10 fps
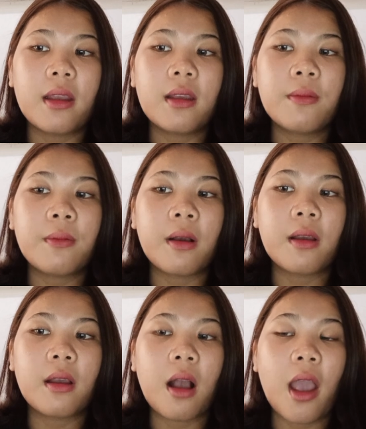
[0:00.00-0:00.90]
if
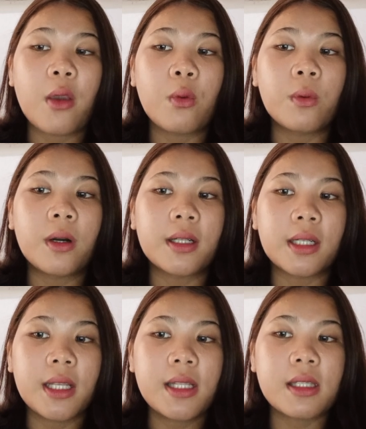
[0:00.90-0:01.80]
I were
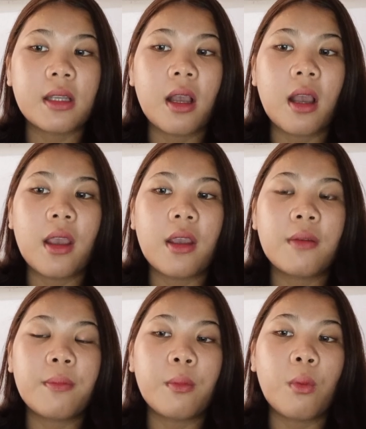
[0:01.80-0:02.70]
rich,
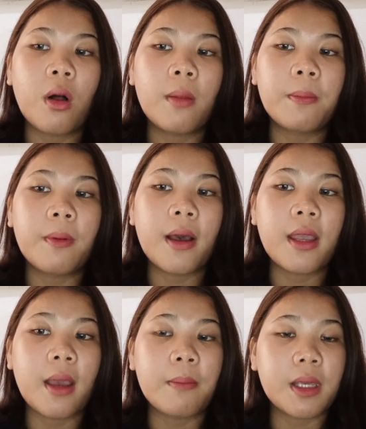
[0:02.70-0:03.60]
if were buy
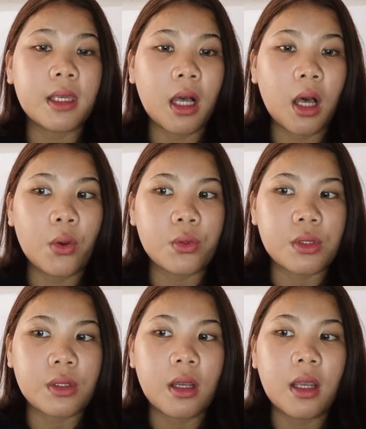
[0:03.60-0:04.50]
a big house.